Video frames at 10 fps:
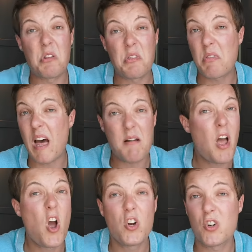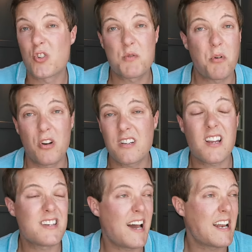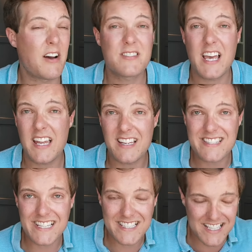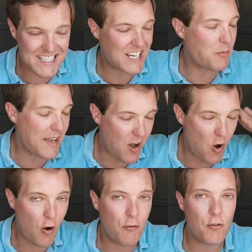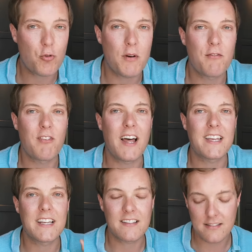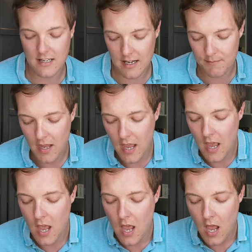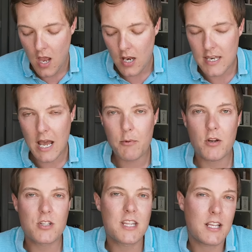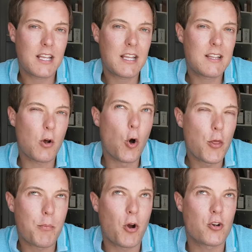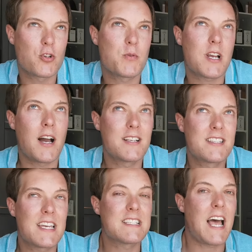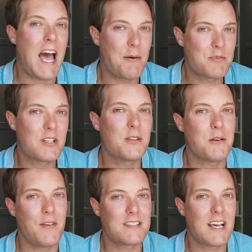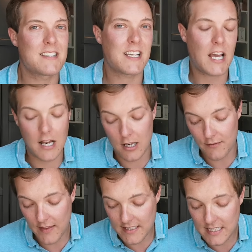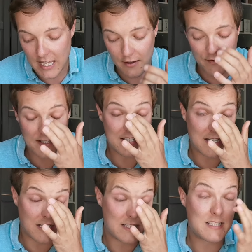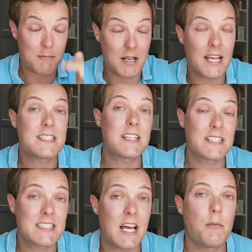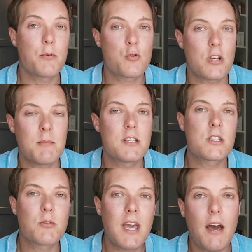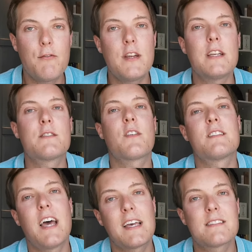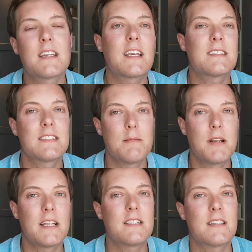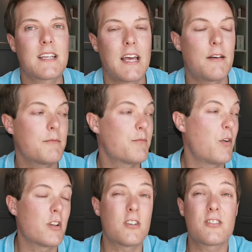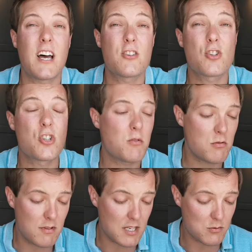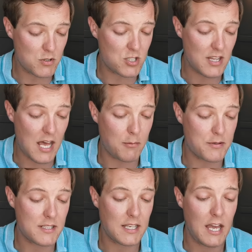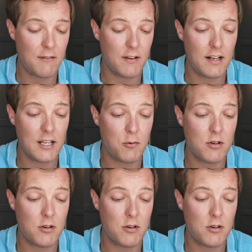other than that, gorgeous product, 9 out of 10. Ding, ding, ding. We are off to a flying start. Now we go into the other product, which I say is absolutely fantastic and I love, and that is the Caffeine Stimulating Scalp Treatment. So caffeine is fantastic at stimulating the follicles. I just showed you this, which is the Alpacin Caffeine